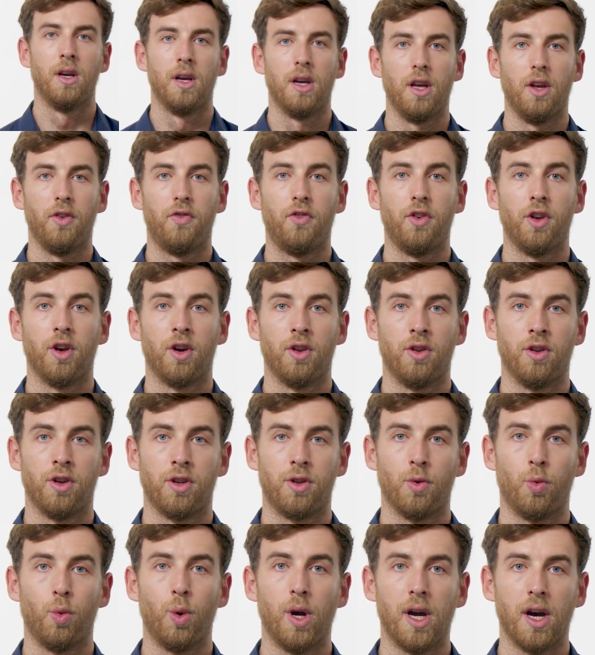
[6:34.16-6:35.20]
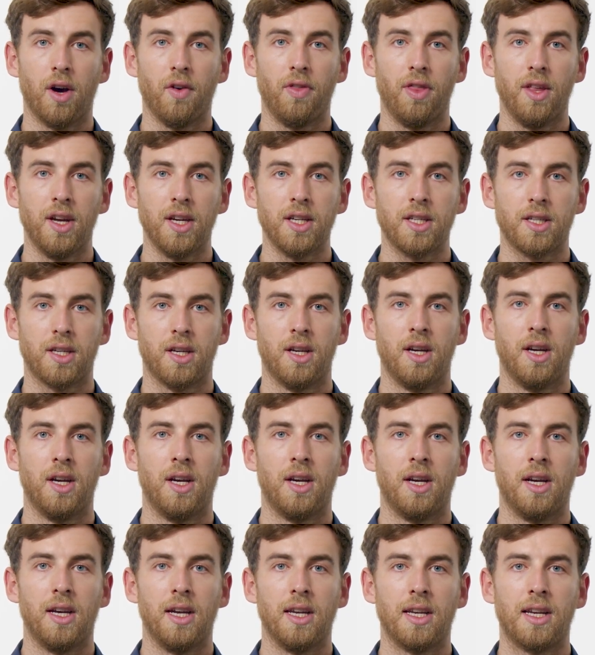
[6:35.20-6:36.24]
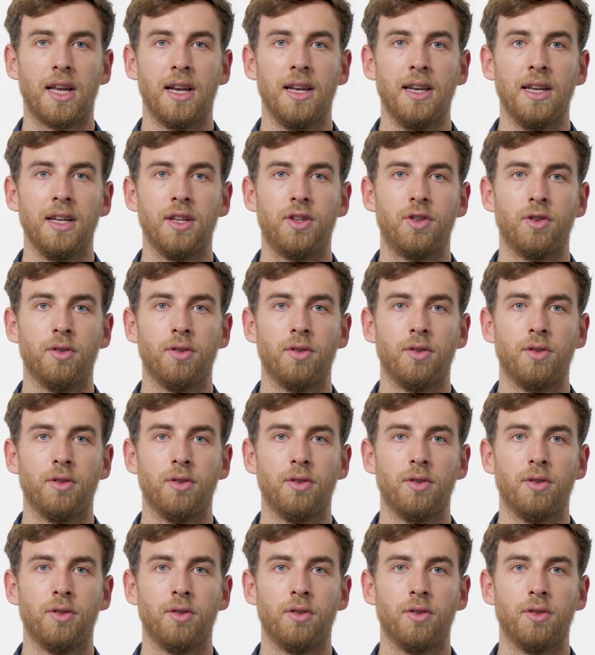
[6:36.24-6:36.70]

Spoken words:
If you are not aware of this, it can lead